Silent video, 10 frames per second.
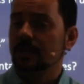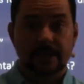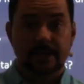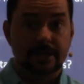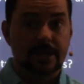
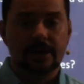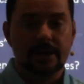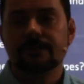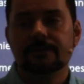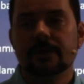and life
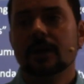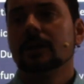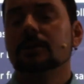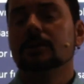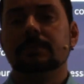
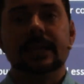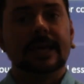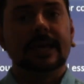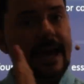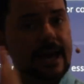can be
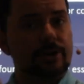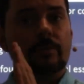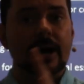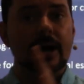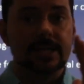
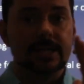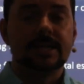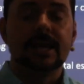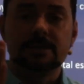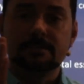categorized as
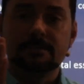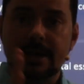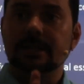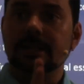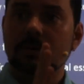
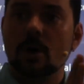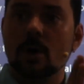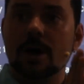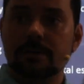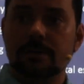mainly one
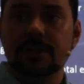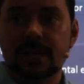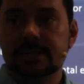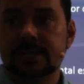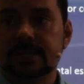of
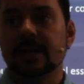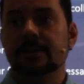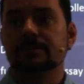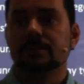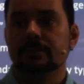these types
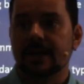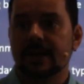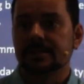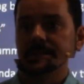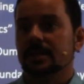of
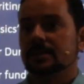essays.